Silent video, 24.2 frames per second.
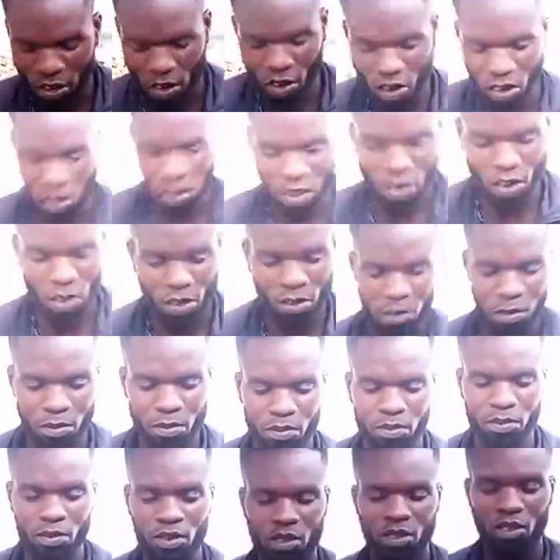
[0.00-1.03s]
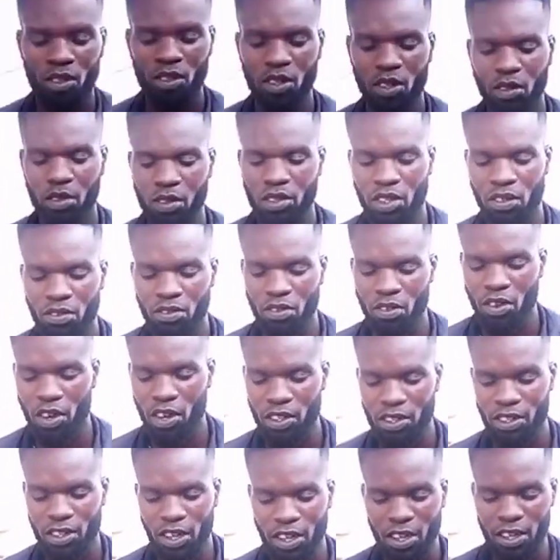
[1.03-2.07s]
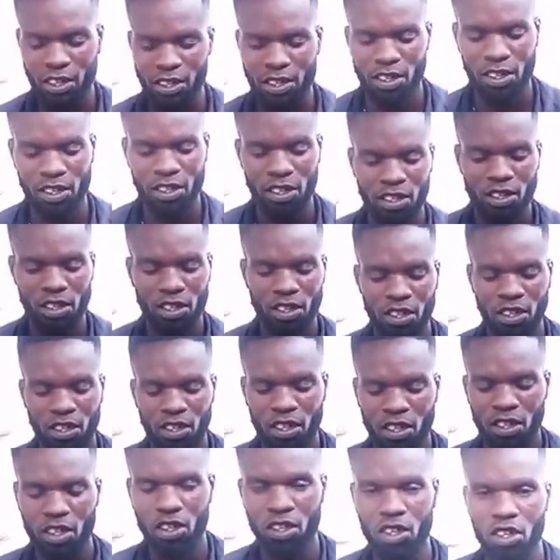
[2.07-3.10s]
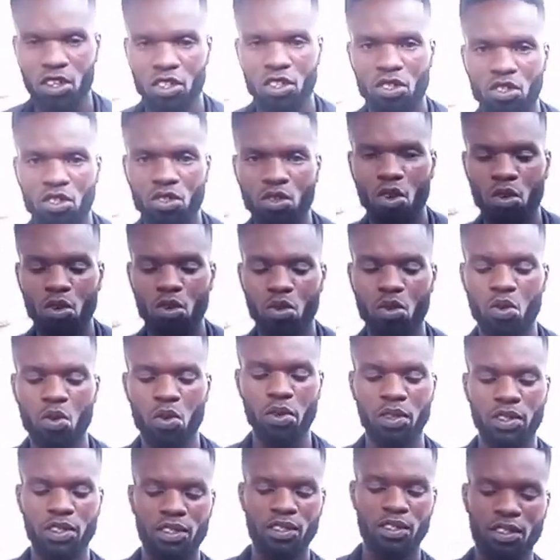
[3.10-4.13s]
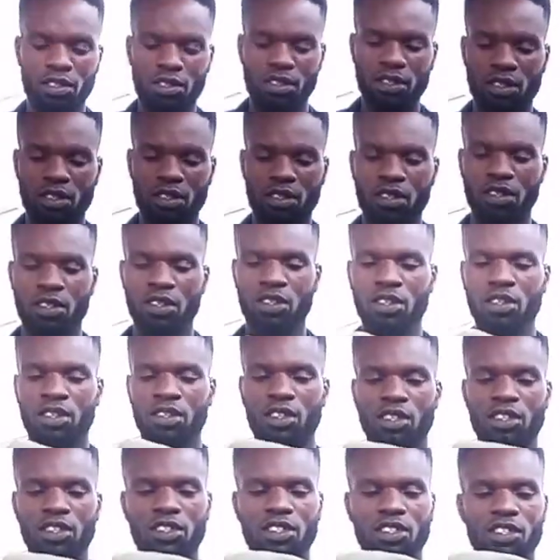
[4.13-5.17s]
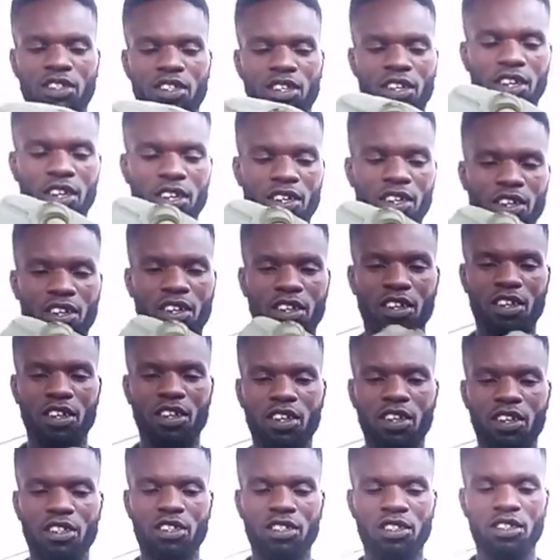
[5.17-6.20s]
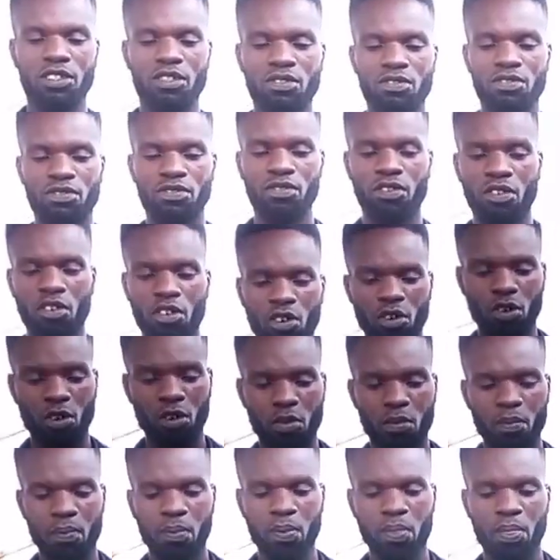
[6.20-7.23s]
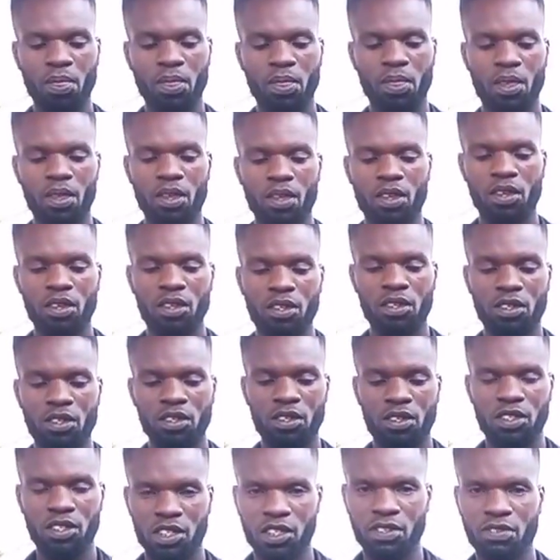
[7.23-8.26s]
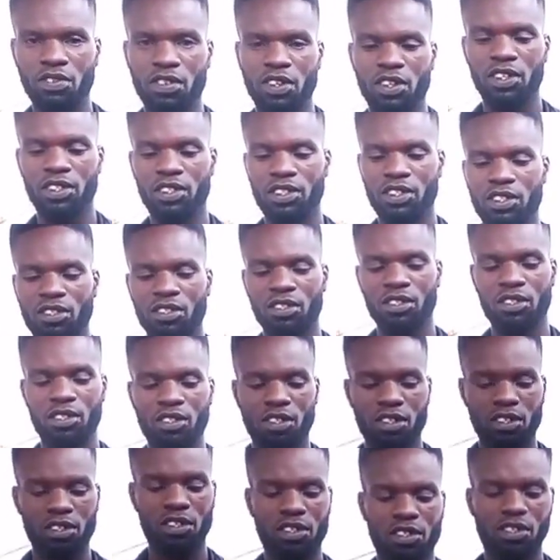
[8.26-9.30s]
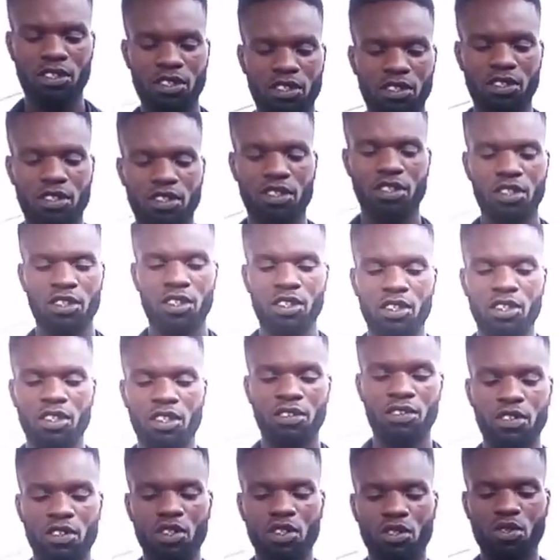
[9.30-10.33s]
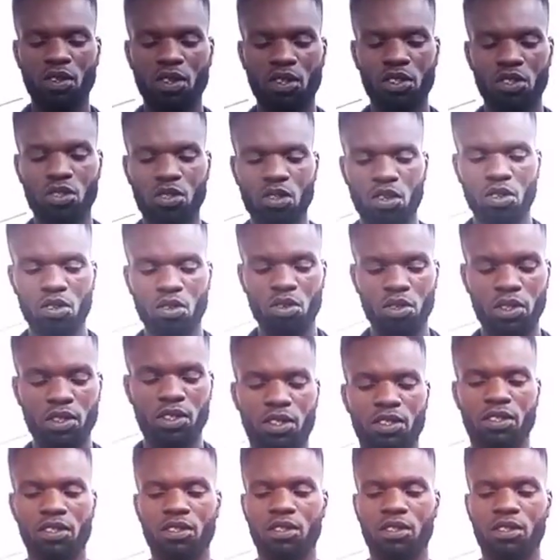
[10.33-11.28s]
or the reservoir tank is not good. This tank is for Chevrolet. Yes. If this one is not good,